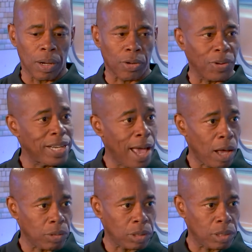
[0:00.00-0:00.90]

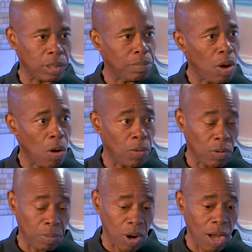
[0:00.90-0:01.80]
greenhouses in
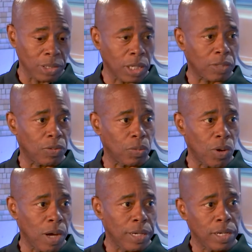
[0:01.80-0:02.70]
Marlborough projects for one,